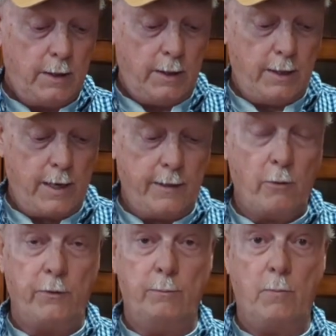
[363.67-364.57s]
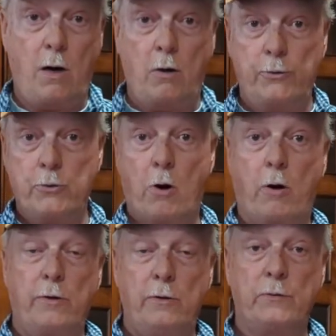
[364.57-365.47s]
And I know that all of you
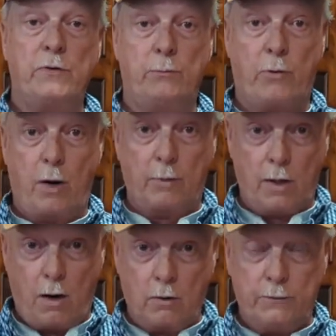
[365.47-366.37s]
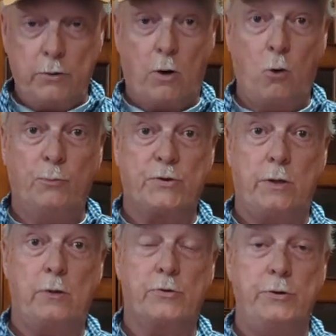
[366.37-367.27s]
gardeners and probably all of you
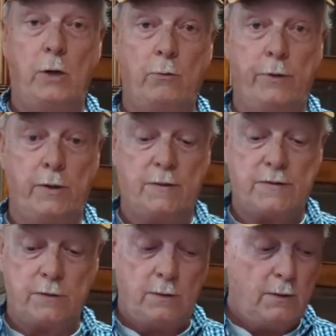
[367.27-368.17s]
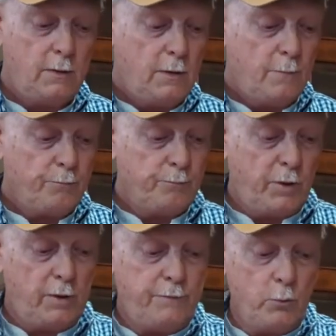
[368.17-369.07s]
homesteaders know this,
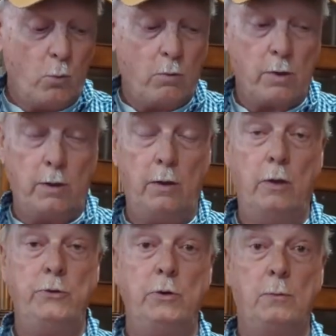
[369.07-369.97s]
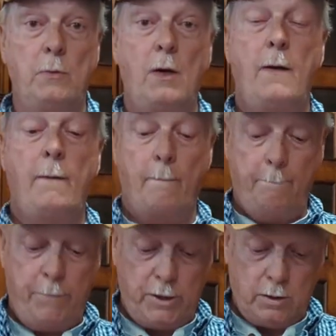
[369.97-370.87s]
but if you want an
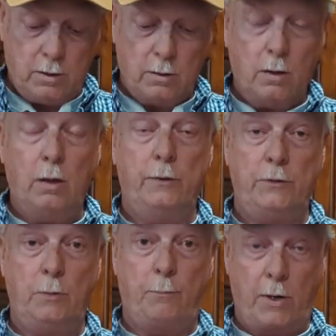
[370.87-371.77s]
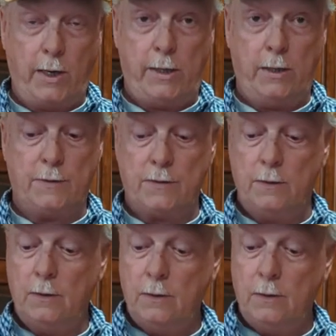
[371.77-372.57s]
big onion plant,